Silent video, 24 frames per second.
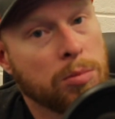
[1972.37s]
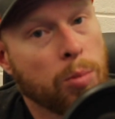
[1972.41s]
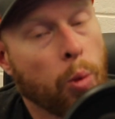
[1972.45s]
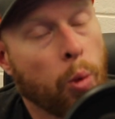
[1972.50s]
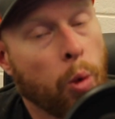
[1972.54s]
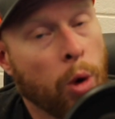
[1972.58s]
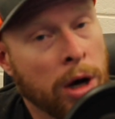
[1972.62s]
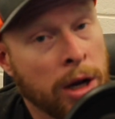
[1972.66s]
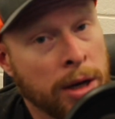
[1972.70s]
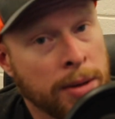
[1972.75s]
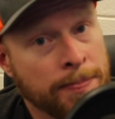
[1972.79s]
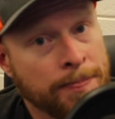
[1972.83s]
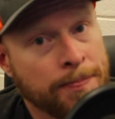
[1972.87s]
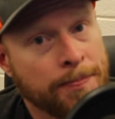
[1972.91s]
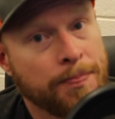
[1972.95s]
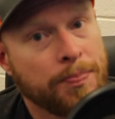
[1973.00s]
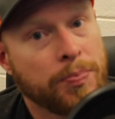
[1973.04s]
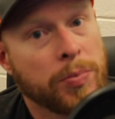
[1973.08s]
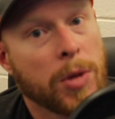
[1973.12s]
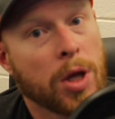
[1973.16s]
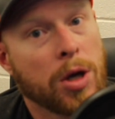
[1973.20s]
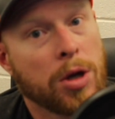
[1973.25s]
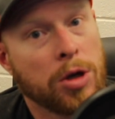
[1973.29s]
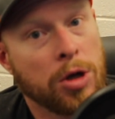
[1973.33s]
1,
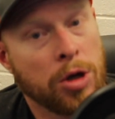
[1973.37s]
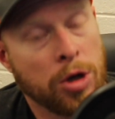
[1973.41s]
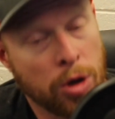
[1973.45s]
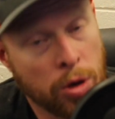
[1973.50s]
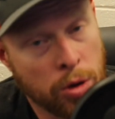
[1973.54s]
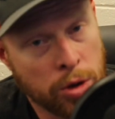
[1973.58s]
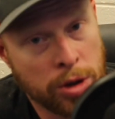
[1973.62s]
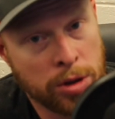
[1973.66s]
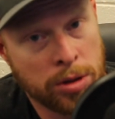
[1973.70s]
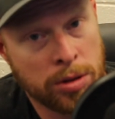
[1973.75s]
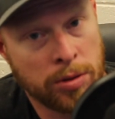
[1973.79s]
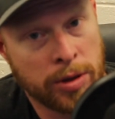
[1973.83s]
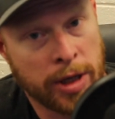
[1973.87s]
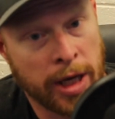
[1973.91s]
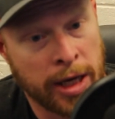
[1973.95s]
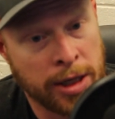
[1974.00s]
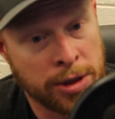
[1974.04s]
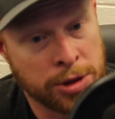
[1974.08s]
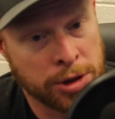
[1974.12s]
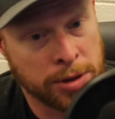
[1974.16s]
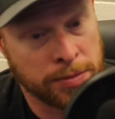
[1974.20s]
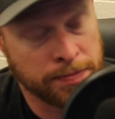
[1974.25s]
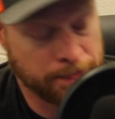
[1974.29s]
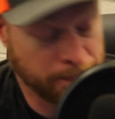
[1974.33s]
know your
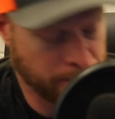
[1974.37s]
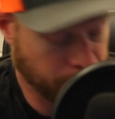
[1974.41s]
location.